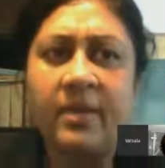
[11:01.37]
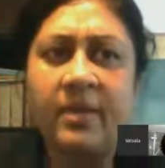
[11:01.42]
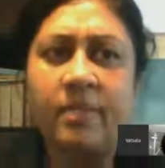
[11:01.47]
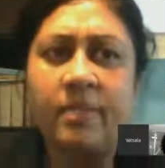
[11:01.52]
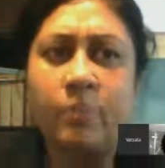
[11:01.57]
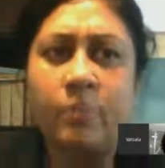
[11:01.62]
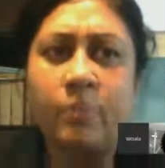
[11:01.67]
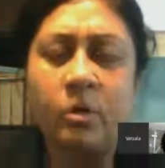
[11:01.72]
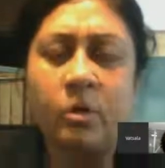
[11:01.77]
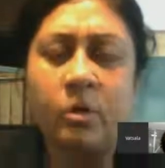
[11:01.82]

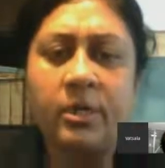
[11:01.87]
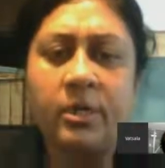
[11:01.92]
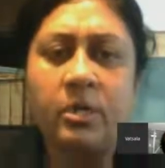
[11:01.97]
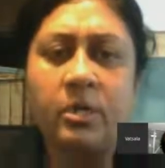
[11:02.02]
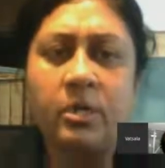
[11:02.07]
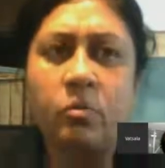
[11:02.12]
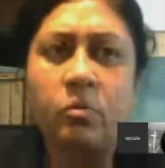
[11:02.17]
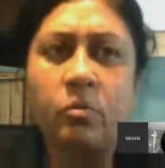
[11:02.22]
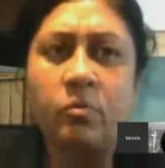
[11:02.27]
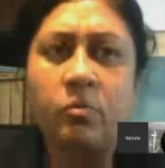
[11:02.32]

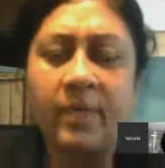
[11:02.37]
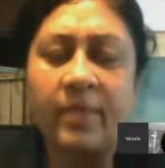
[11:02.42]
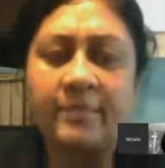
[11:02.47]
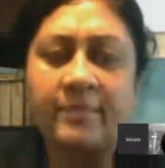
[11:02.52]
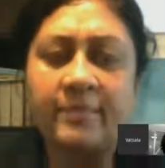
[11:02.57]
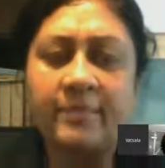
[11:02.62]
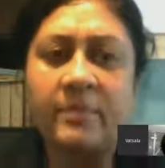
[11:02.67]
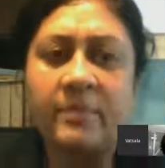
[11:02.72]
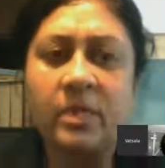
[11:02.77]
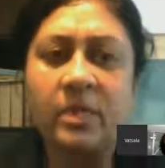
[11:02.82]
important to,
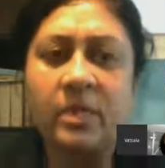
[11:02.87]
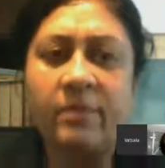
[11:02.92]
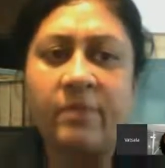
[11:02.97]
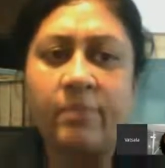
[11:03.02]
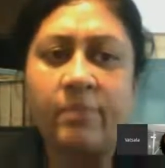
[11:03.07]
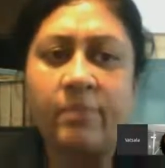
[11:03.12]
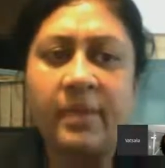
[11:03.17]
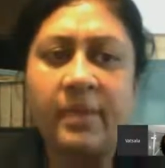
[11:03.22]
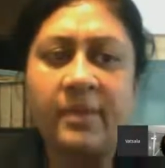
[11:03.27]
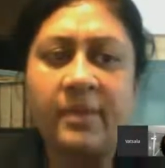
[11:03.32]
especially when
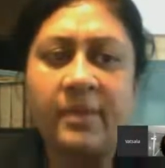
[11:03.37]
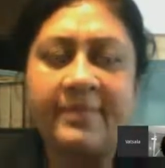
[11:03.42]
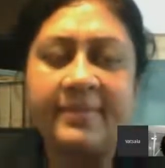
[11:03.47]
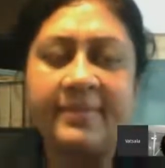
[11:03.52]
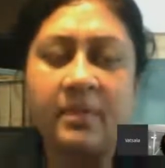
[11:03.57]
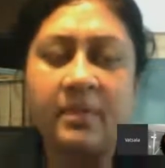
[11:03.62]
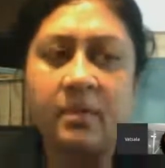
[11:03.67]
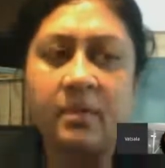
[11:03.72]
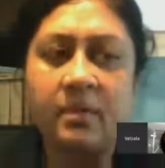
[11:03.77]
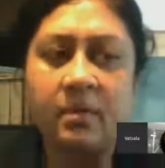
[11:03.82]
builders
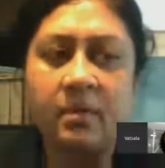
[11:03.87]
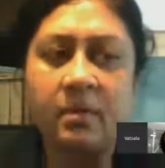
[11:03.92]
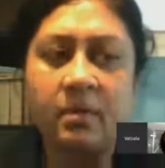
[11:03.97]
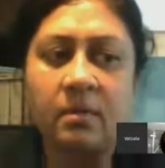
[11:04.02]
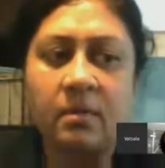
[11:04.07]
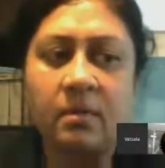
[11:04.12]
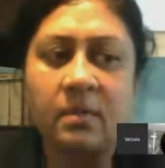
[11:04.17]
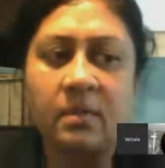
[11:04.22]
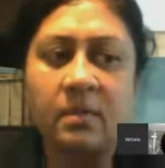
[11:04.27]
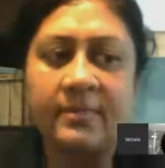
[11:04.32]

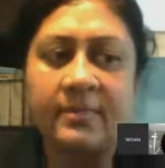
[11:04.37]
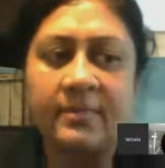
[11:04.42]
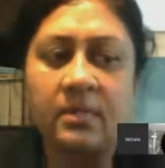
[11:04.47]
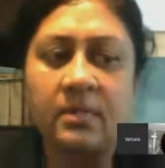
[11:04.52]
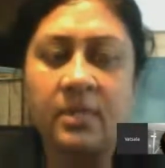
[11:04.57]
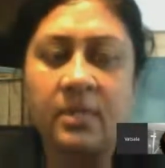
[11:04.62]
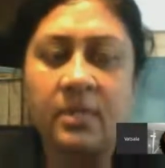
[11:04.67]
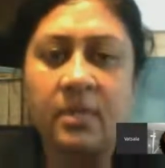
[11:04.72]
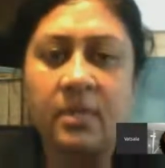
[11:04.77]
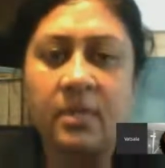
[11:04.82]
are
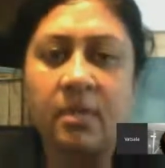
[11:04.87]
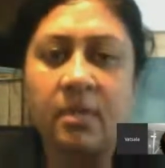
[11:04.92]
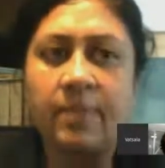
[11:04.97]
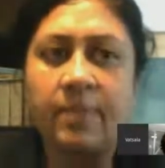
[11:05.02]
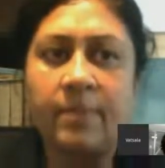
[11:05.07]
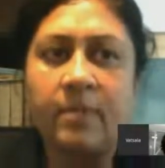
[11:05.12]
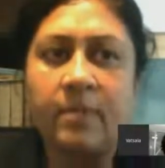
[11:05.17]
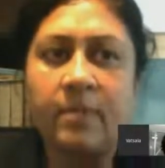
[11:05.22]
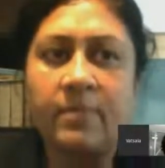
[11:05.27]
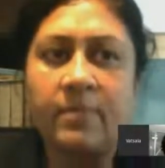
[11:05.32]
constructing
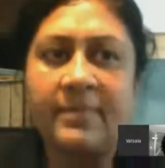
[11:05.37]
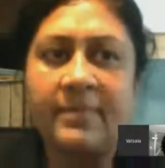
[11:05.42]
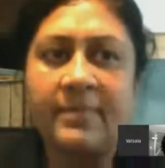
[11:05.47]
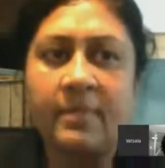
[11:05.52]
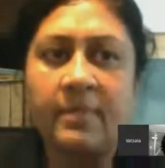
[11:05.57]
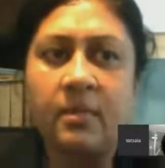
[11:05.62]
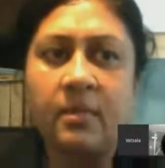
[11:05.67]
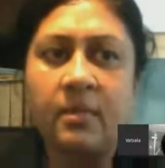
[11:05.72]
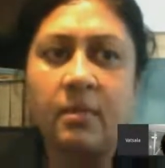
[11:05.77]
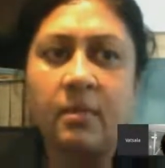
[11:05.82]
apartments.
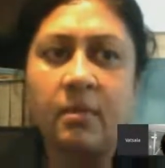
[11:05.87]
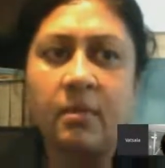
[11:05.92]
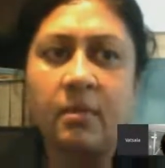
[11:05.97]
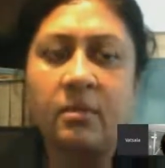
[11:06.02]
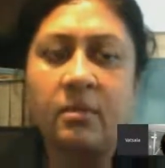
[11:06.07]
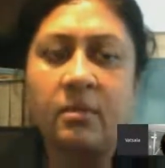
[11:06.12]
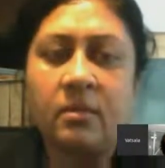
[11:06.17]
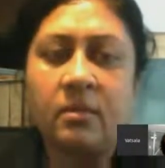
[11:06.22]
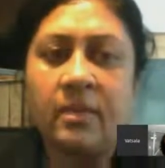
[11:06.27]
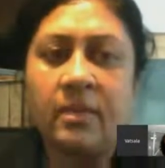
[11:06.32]

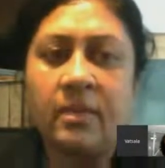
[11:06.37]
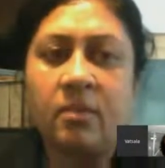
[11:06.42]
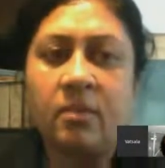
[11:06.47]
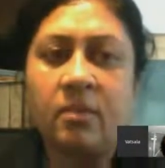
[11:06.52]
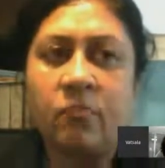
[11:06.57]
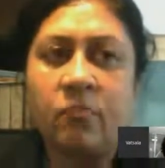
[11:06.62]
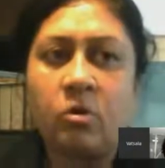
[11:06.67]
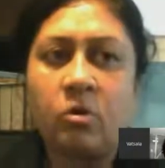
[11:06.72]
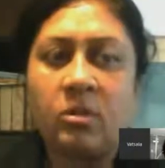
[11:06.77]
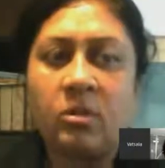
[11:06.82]
They can
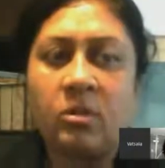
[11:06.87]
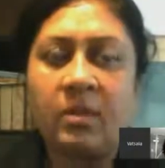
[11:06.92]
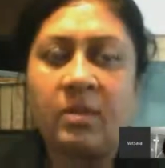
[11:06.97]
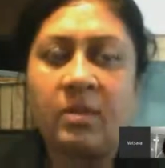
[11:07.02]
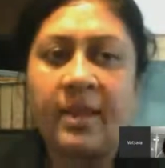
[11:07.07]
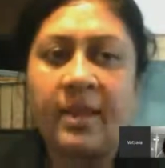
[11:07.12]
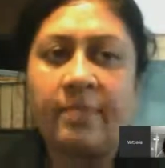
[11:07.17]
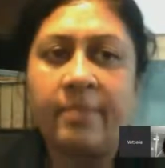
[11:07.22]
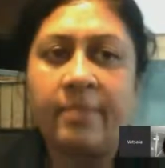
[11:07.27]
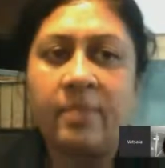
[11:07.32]
afford the
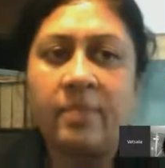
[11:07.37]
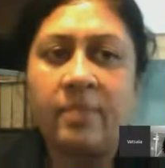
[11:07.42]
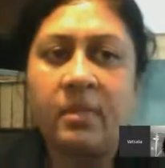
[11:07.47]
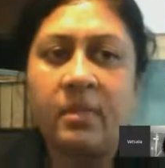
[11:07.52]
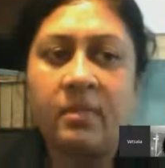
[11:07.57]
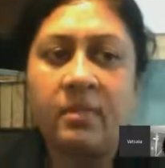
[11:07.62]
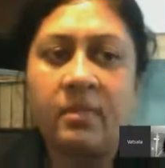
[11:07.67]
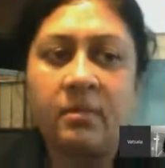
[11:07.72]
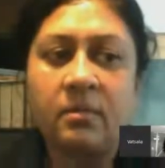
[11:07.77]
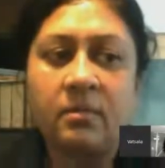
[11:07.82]
time,
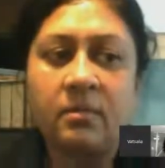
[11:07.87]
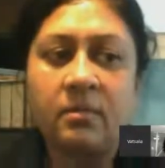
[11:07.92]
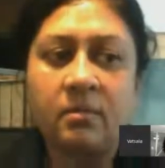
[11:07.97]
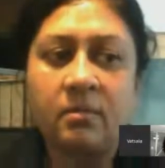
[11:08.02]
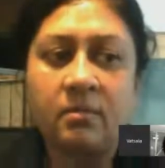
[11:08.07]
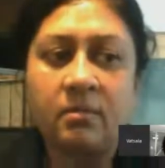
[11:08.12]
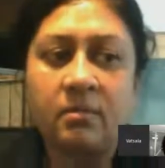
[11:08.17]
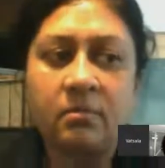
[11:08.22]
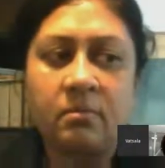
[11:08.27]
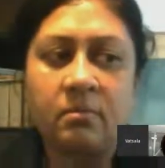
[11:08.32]
and
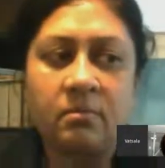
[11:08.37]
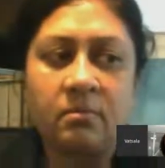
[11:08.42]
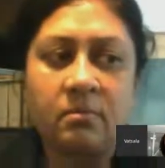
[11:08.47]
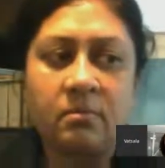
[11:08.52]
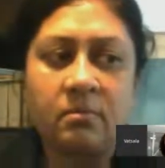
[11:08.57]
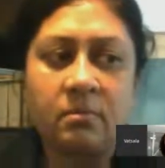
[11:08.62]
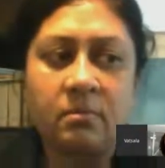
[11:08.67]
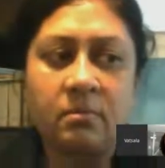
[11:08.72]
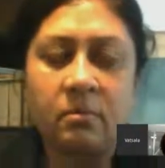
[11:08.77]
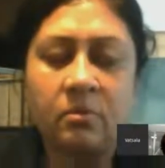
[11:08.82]
the
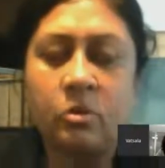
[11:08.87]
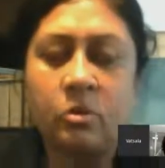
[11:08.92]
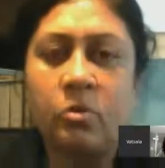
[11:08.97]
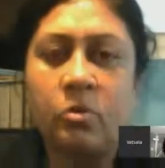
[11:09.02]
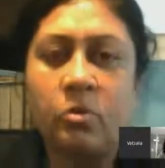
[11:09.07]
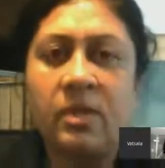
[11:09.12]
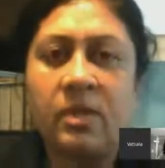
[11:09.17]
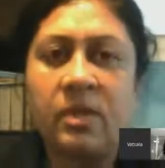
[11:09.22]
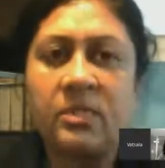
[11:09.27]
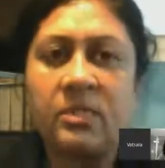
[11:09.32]

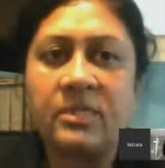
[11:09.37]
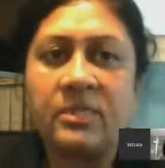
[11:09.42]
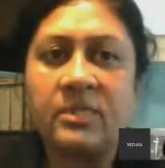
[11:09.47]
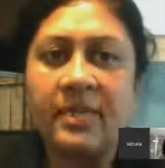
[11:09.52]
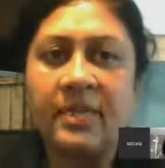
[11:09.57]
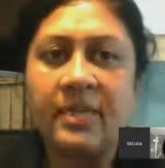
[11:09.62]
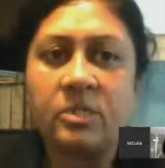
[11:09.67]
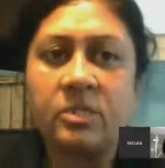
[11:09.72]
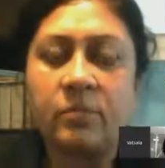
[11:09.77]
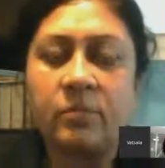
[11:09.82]
due diligence
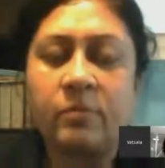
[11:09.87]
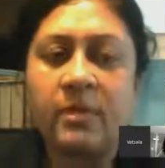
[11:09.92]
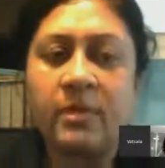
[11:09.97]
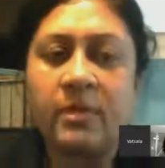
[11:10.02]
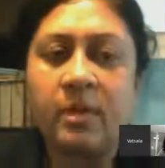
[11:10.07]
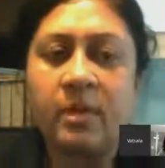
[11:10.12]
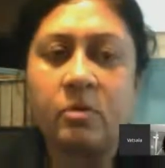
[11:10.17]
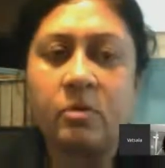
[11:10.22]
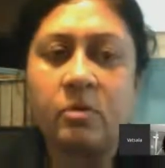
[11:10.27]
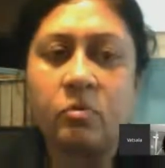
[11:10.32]
has to be
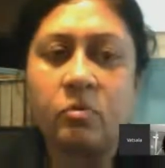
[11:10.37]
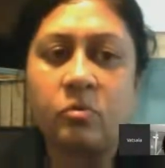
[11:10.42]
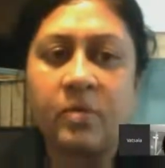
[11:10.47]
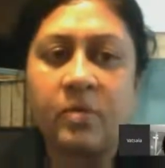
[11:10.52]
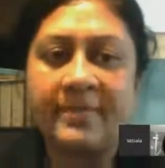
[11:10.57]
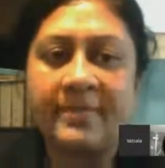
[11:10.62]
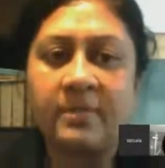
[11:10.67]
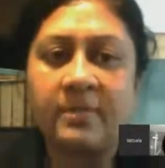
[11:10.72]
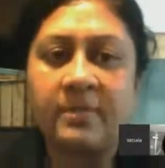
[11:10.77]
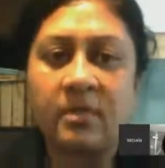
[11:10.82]
done to
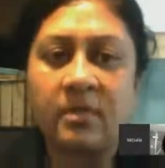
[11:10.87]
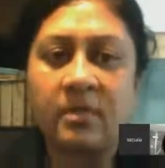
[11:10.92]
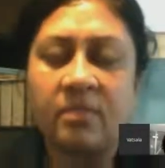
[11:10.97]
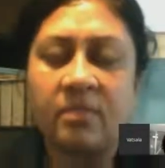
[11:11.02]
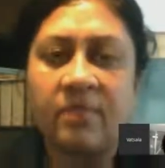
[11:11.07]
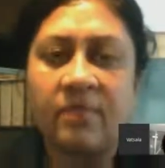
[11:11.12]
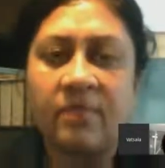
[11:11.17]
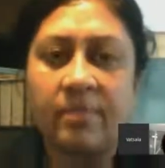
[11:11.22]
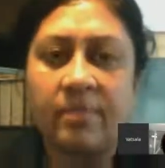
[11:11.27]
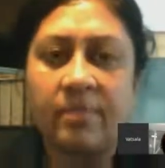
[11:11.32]
ascertain
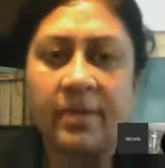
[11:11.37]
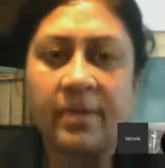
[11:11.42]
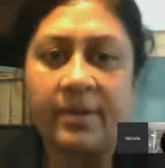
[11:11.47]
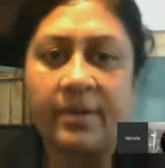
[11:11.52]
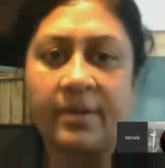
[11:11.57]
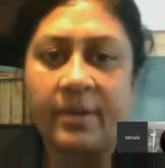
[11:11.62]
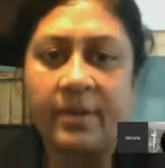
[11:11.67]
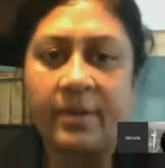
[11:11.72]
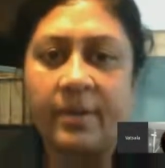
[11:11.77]
the family tree.